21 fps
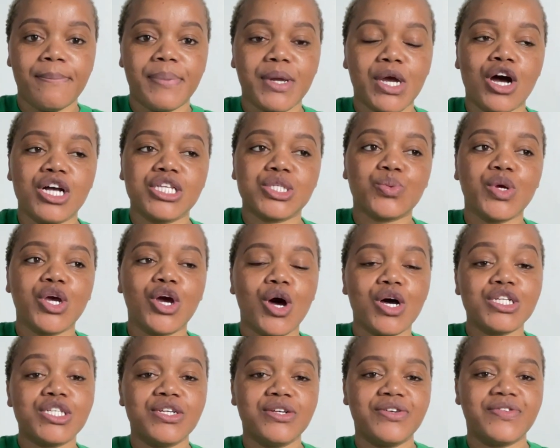because we
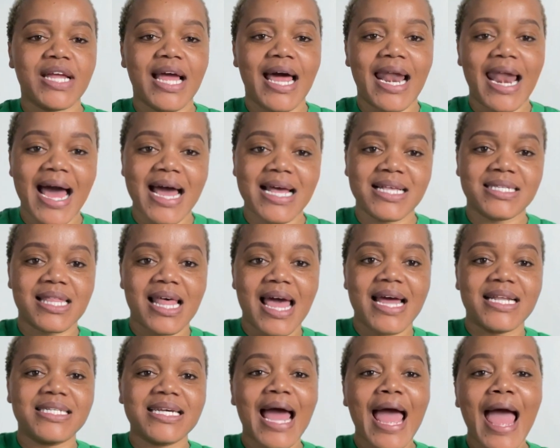got to realize
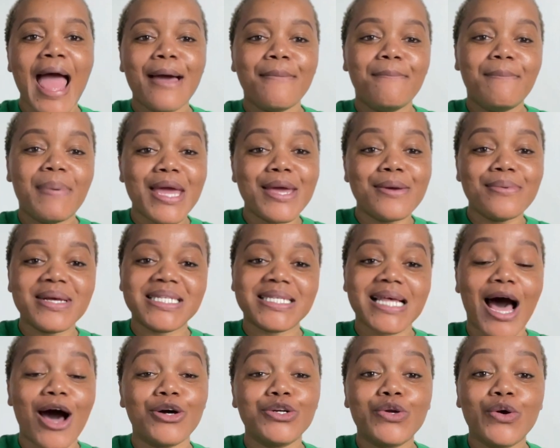that babies
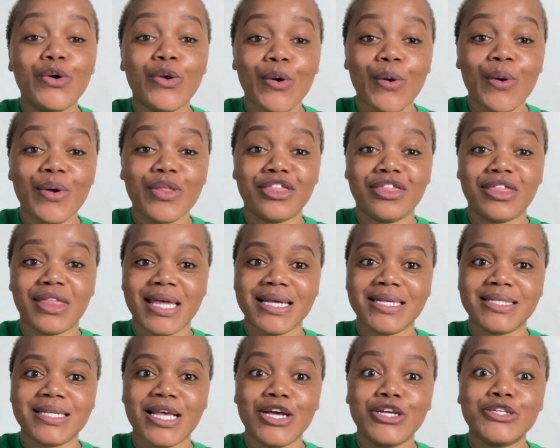outgrow
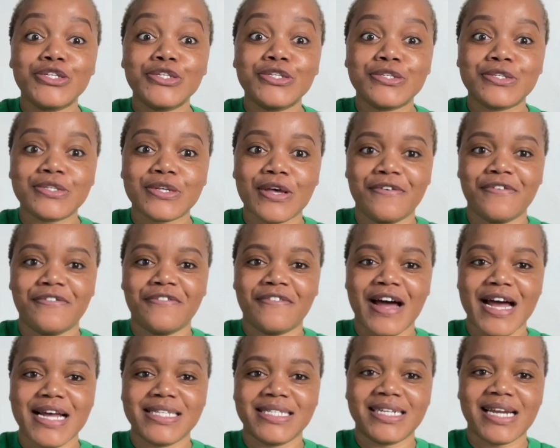things so
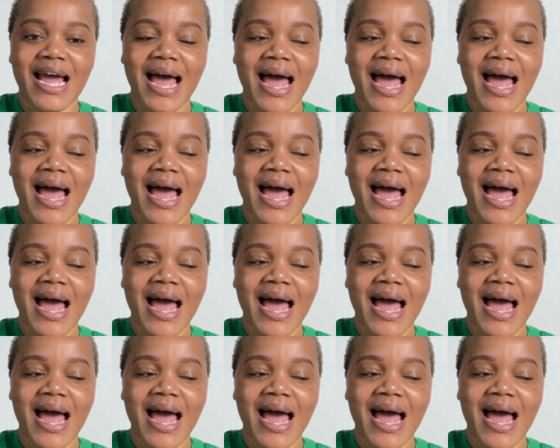fast,